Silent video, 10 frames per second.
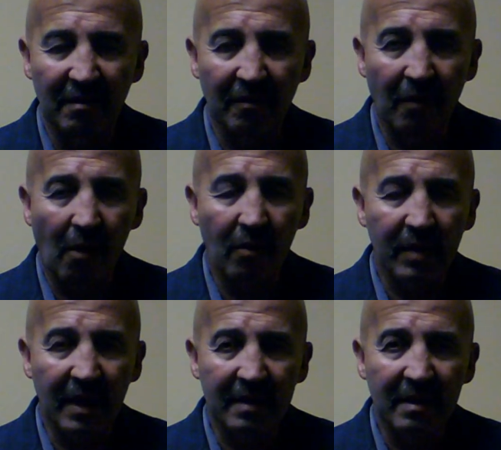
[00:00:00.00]
growth
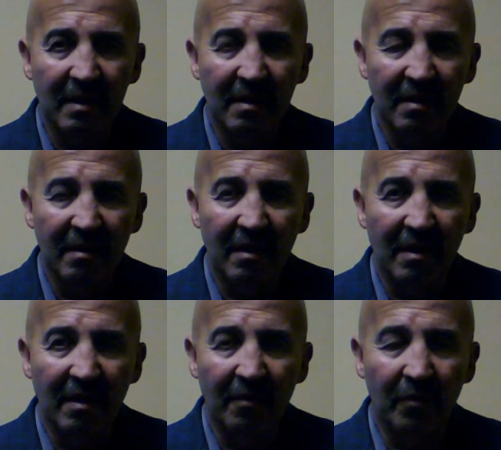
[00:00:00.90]
that
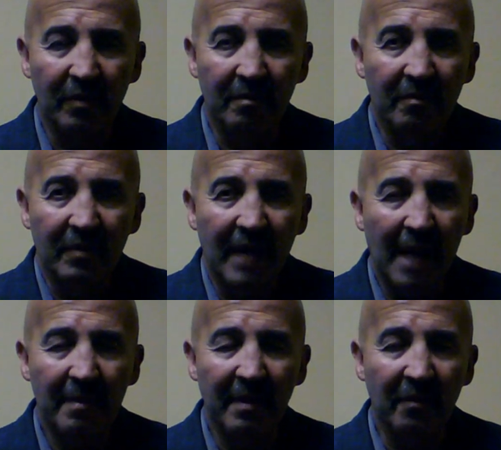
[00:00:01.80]
would
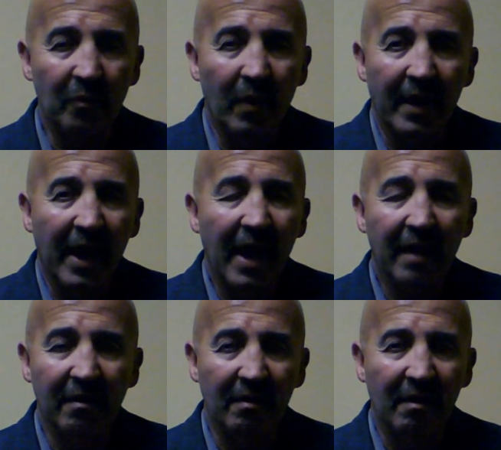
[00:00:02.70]
happen in 1
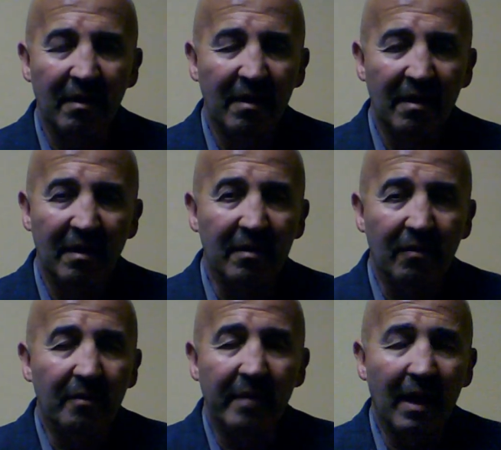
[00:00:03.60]
acre. It
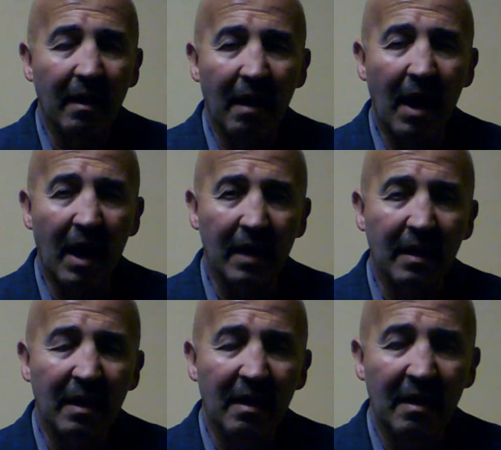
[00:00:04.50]
could be a lot.
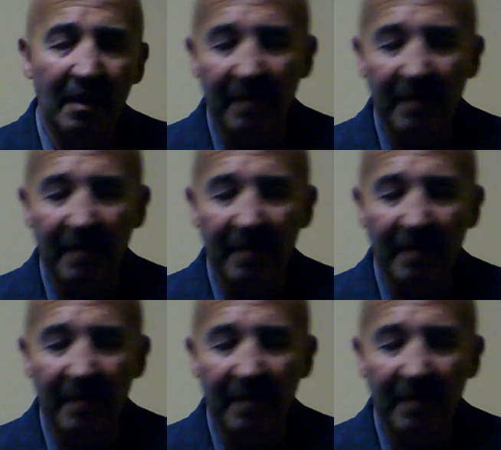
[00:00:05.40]
I mean,